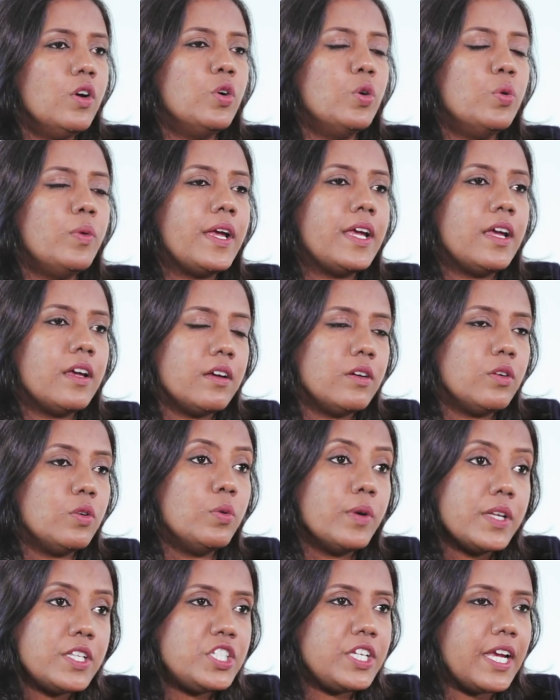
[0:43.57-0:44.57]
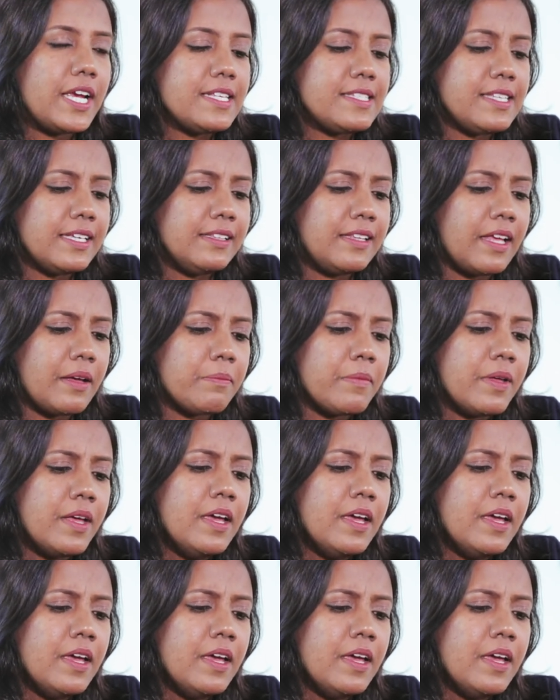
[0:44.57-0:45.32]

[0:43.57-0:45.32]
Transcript: who were chasing them.